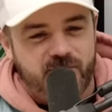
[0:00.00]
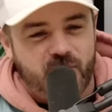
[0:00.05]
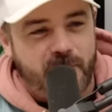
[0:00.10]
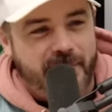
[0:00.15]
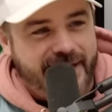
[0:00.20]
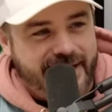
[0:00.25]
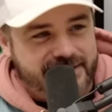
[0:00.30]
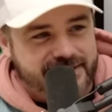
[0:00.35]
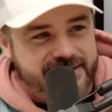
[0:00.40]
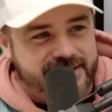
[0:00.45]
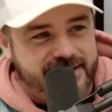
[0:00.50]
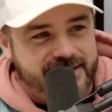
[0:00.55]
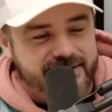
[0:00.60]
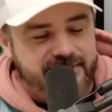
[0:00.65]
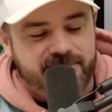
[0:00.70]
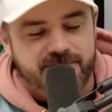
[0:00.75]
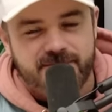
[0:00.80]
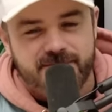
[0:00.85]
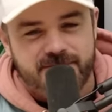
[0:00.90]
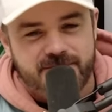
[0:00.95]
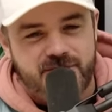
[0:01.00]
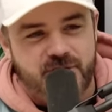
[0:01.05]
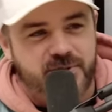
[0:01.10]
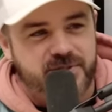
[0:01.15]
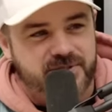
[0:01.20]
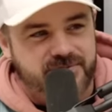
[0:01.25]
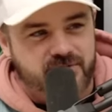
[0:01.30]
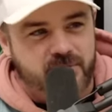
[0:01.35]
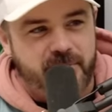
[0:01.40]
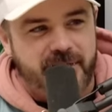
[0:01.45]
Romansky?
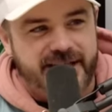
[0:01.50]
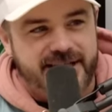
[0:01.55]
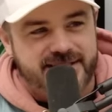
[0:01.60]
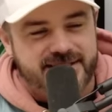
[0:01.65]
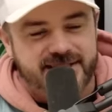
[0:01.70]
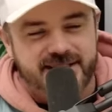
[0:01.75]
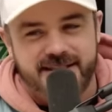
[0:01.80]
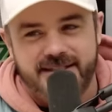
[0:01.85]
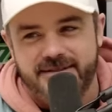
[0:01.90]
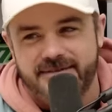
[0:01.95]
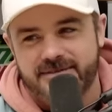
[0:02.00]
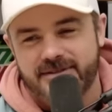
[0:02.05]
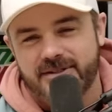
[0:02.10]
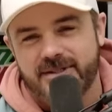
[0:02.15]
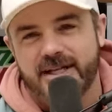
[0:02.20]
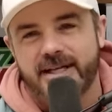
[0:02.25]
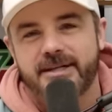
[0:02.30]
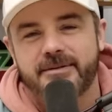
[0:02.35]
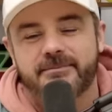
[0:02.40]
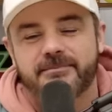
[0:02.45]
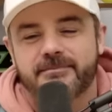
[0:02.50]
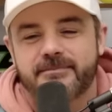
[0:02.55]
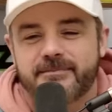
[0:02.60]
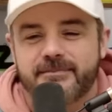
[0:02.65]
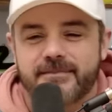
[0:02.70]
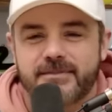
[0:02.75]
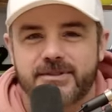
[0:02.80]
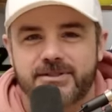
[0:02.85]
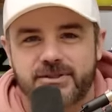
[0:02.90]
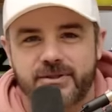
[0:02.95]
Joseph Romansky? Okay.
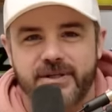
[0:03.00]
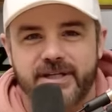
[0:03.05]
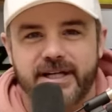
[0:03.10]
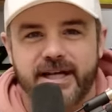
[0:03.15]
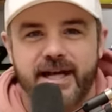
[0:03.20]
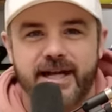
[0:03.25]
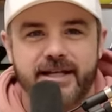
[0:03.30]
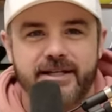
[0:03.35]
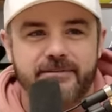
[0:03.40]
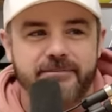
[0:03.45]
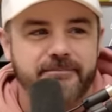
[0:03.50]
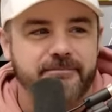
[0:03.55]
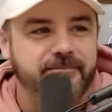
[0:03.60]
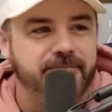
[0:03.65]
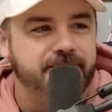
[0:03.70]
So I got it.